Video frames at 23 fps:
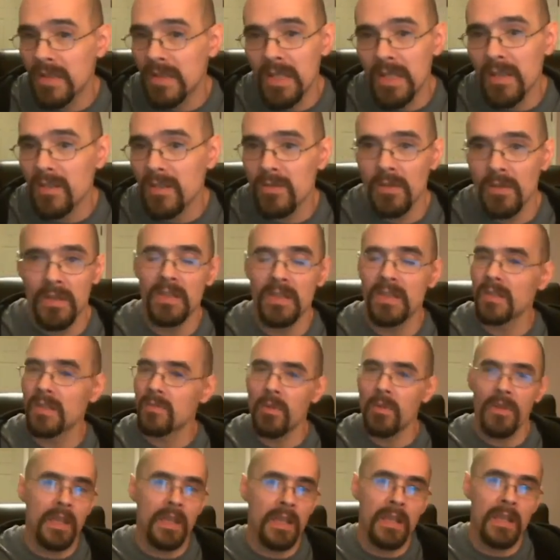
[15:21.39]
there is history. This
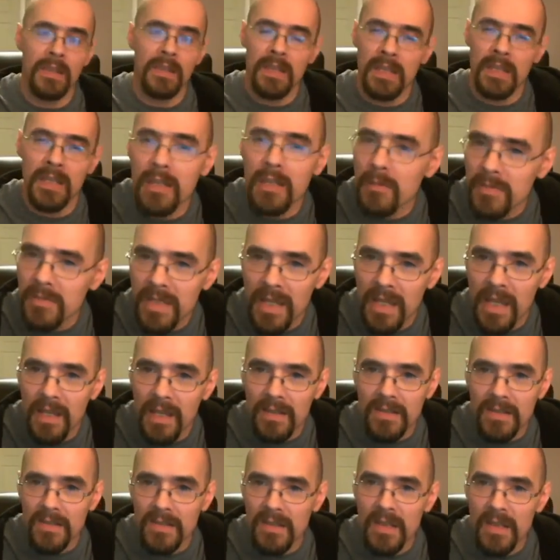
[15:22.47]
is where they get the income
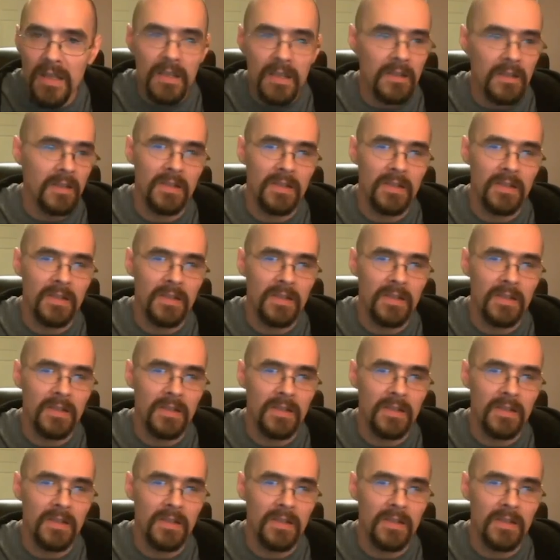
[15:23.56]
tax.